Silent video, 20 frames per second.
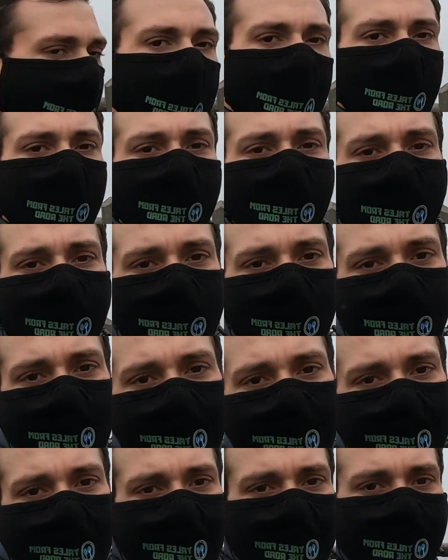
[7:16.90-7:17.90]
power
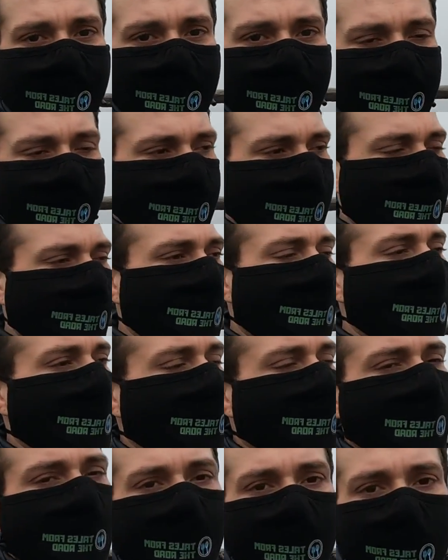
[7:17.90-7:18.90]
and the
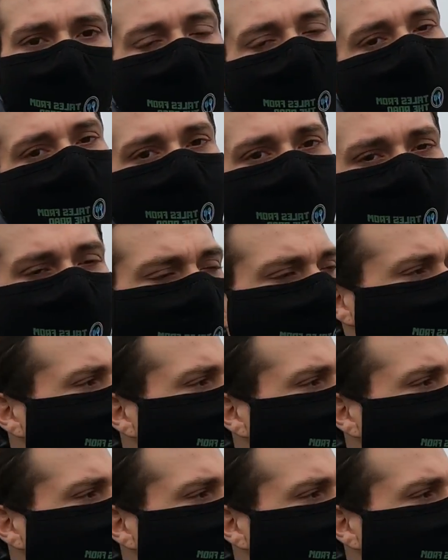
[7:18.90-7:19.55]
strength and the warmth